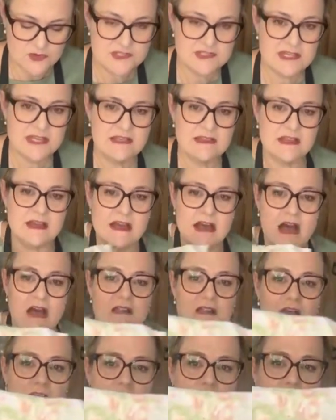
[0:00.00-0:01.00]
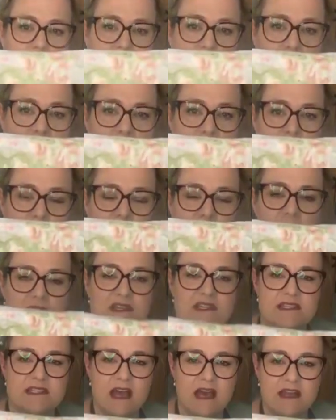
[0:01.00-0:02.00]
you'll see the colour of the paper
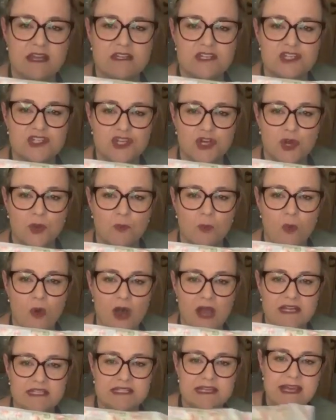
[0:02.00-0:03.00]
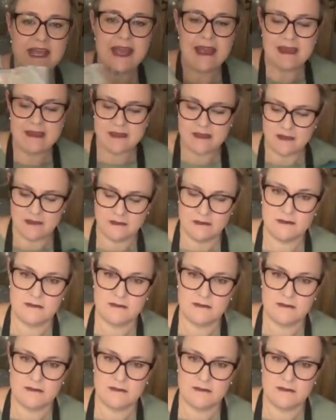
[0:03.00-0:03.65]
is starting to turn white again.